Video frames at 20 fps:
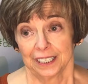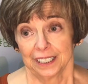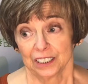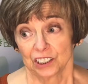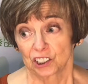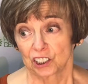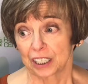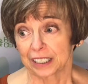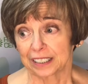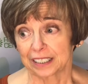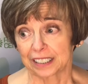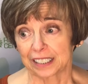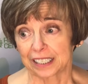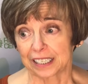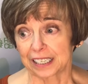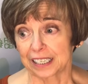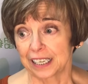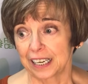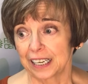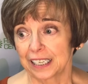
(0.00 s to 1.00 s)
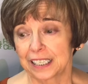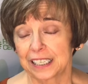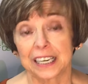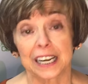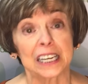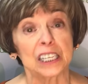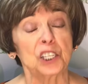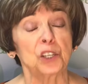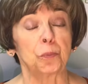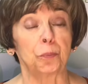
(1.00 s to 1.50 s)
just
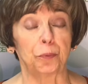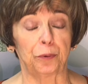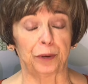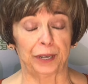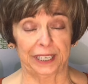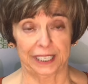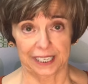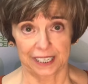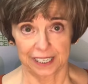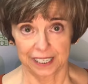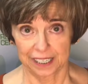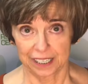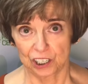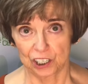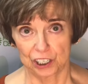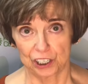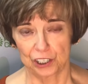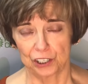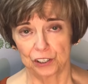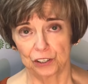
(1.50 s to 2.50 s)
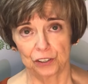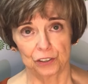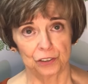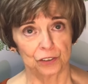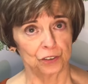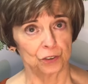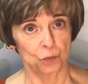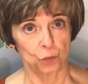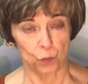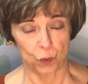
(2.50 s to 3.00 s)
desperate to
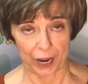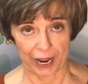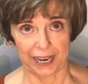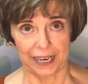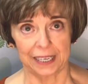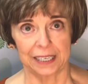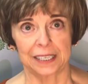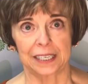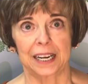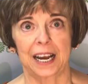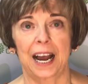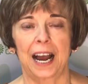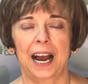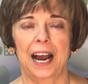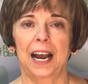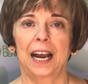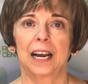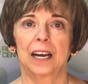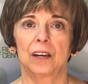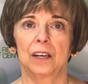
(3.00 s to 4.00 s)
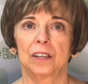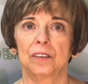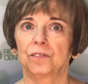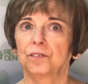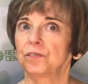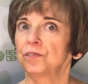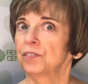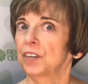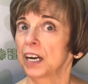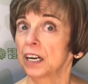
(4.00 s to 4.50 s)
lose weight. I
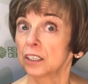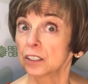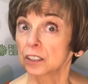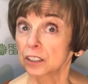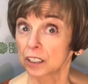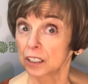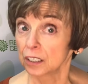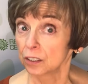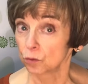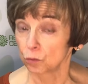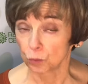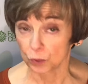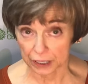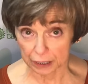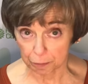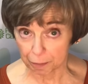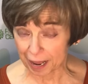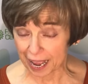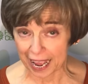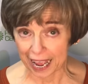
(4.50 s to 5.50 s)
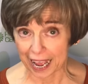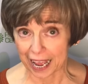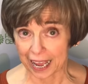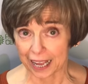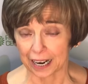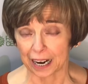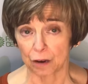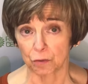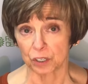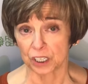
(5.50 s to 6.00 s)
felt really bad.
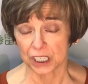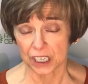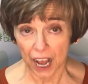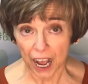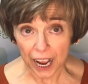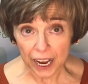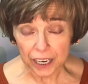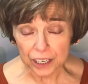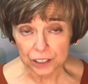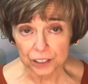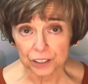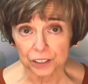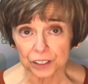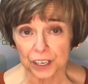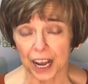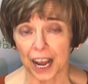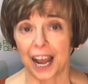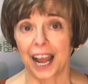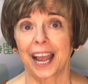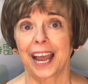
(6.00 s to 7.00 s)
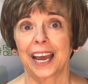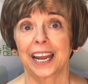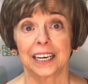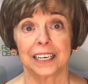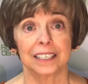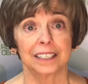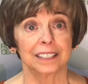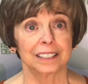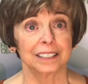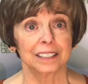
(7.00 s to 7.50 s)
I was tired. I had
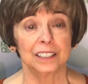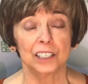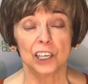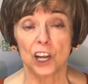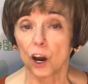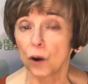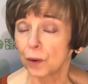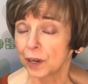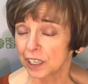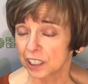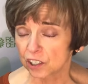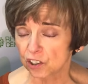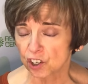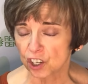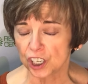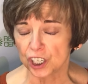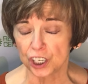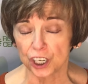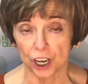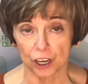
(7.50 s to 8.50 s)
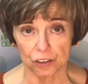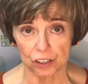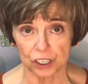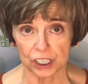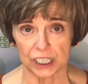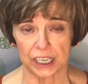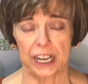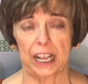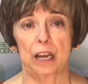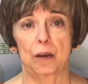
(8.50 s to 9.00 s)
no energy, no
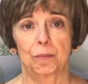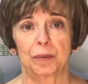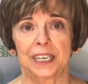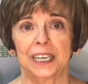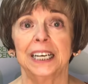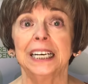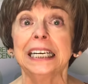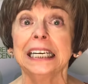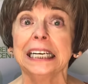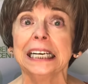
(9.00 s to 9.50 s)
stamina.